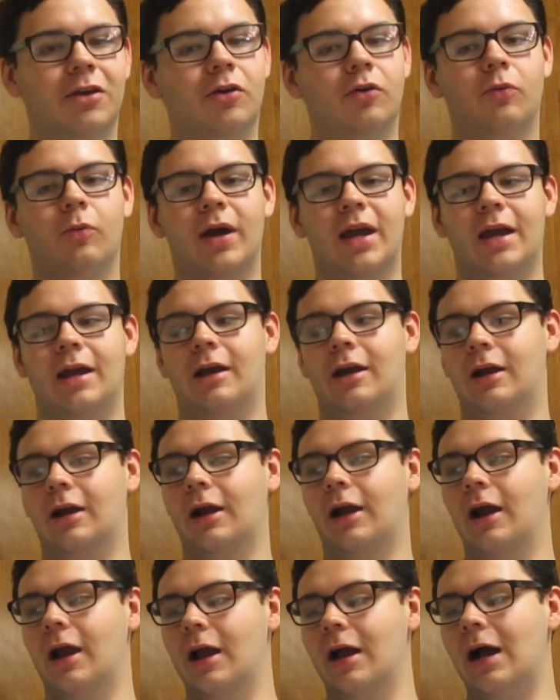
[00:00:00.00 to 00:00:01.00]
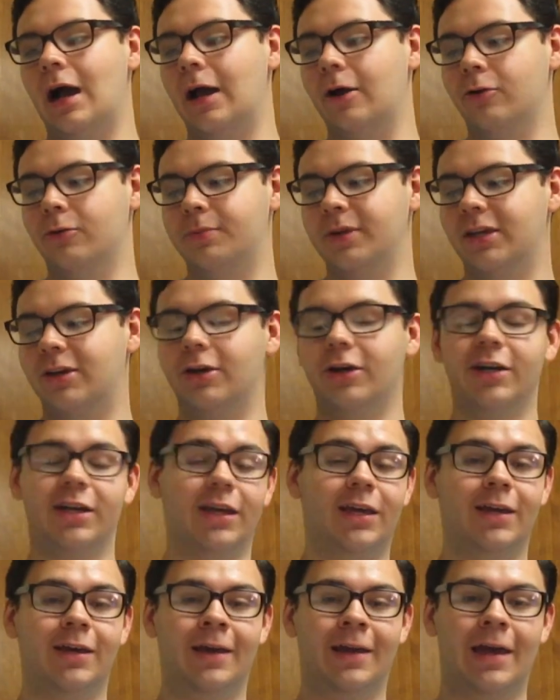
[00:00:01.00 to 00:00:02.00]
where I will be
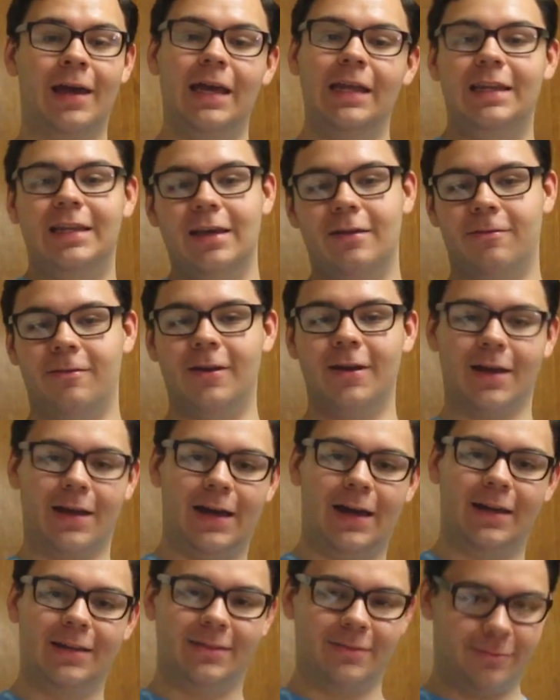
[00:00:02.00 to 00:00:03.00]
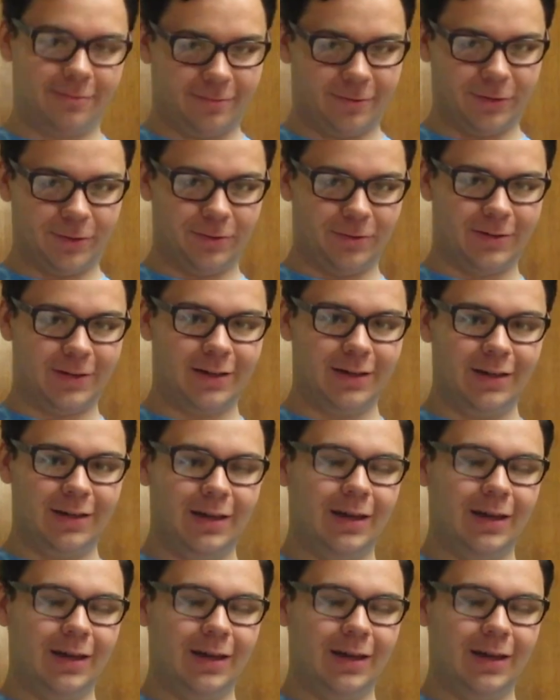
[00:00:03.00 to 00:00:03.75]
cooking different kinds of food